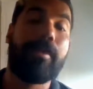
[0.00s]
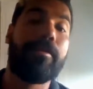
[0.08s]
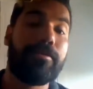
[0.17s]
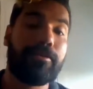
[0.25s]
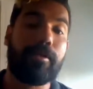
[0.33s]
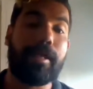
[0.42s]

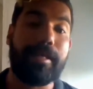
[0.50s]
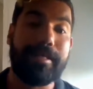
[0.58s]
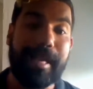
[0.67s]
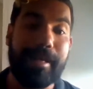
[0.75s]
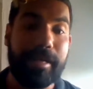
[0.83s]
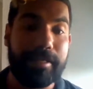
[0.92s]
so that
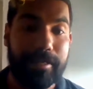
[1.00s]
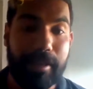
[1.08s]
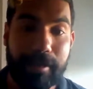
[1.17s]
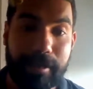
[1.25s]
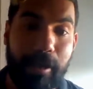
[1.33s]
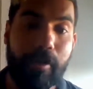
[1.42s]
delegates are
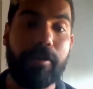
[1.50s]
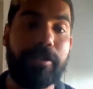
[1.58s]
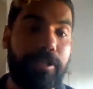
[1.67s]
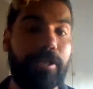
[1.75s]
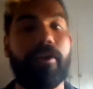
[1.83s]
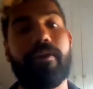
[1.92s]

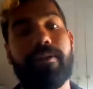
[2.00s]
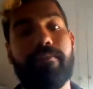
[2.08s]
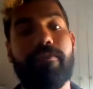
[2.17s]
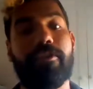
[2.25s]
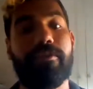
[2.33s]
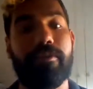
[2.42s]
encouraged to go and
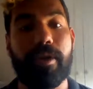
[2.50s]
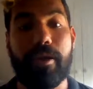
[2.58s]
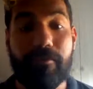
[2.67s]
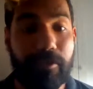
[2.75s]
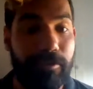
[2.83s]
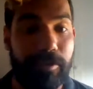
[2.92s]
view
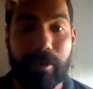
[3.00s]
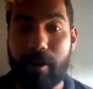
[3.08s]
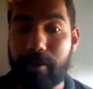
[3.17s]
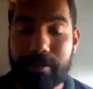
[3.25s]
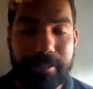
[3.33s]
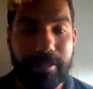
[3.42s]
the
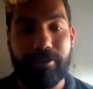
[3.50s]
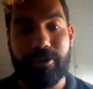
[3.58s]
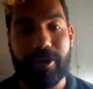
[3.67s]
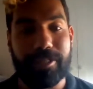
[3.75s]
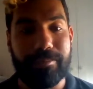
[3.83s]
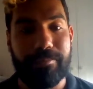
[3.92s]
content you
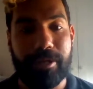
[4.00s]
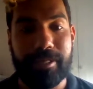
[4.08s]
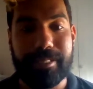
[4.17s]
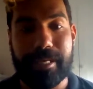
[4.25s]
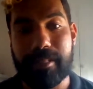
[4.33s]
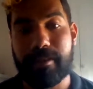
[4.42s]
guys are putting
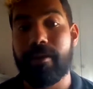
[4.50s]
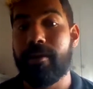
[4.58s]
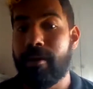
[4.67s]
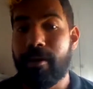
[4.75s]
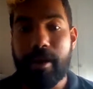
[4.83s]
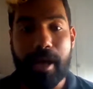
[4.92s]
together,
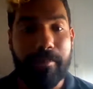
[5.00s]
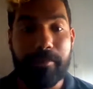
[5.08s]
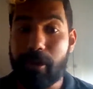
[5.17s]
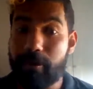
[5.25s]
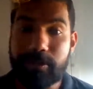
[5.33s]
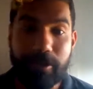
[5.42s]
and
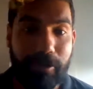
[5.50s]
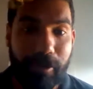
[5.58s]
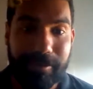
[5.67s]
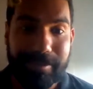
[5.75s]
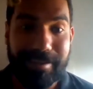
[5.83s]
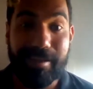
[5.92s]
go to your
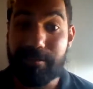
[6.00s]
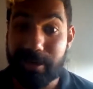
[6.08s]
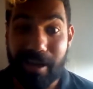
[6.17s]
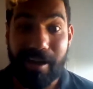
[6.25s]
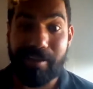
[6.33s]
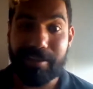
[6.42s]
content hubs,
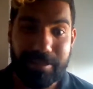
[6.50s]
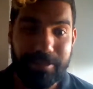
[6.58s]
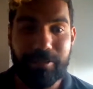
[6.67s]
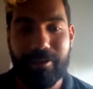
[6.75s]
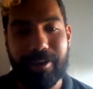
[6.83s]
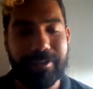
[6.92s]
ask
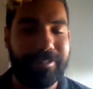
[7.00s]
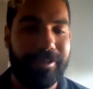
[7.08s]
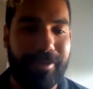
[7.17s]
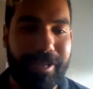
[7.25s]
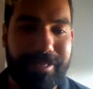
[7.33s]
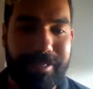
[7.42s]
you guys the
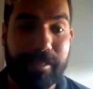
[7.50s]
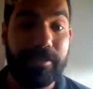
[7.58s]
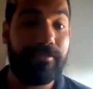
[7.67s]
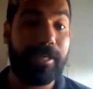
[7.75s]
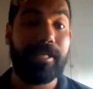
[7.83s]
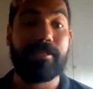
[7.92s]

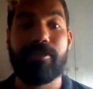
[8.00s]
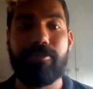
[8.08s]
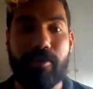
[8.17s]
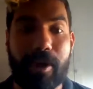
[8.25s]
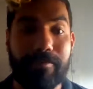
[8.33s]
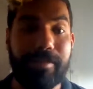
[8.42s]
questions, really to
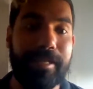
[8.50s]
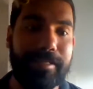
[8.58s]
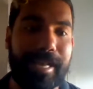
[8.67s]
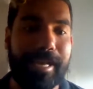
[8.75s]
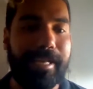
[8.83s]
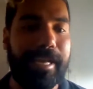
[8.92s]
drive that
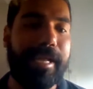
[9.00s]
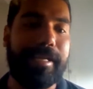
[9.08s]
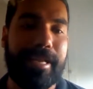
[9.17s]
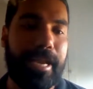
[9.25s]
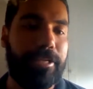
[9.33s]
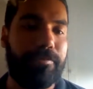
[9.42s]
delegate
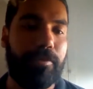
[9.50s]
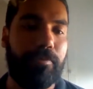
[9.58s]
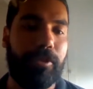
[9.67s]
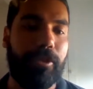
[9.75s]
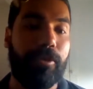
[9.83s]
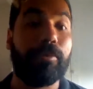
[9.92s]
engagement
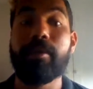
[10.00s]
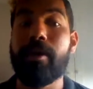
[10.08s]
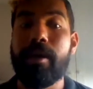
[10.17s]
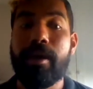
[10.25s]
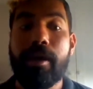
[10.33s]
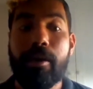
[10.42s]
with you.
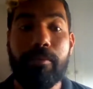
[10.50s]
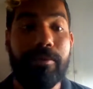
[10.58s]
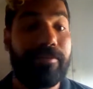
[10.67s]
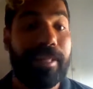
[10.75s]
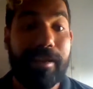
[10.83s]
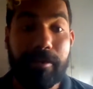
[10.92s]

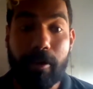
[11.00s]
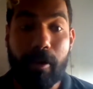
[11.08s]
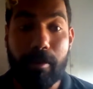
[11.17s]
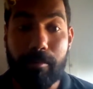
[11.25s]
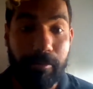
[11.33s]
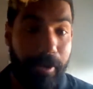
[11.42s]
We've then got
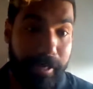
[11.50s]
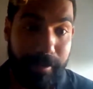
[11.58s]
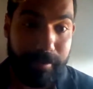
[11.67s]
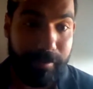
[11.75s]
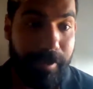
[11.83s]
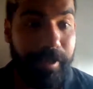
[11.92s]
a break,
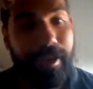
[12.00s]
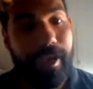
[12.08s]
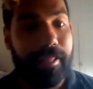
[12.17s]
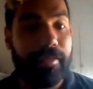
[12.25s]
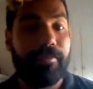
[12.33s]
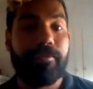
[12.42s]

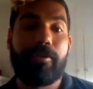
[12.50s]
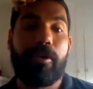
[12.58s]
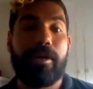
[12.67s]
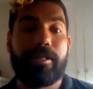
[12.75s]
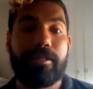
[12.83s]
and then we've got